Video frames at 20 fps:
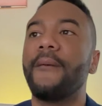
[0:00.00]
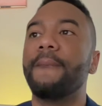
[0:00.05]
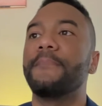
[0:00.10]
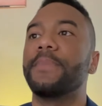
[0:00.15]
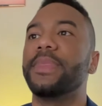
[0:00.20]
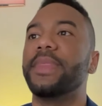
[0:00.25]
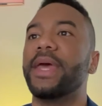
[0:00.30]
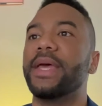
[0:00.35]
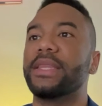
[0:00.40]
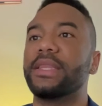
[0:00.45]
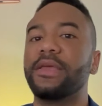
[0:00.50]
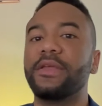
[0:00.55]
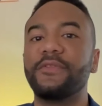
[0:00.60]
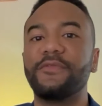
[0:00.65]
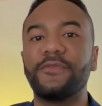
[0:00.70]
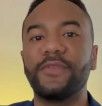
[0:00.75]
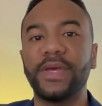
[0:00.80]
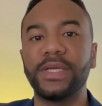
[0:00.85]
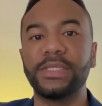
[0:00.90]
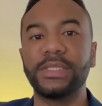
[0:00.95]
that
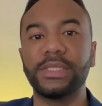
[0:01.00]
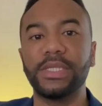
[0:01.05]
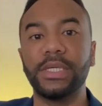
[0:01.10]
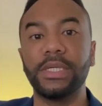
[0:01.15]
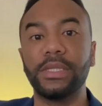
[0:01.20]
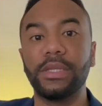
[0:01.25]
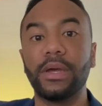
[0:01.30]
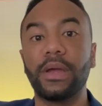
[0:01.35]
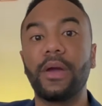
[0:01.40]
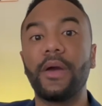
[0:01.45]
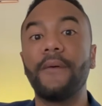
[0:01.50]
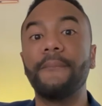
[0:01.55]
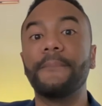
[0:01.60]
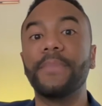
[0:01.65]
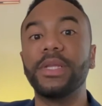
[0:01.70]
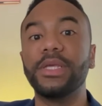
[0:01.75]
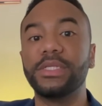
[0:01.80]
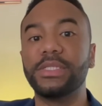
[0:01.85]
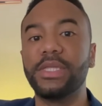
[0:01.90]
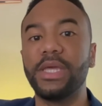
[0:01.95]
invests in the
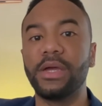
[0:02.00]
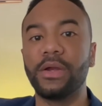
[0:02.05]
companies that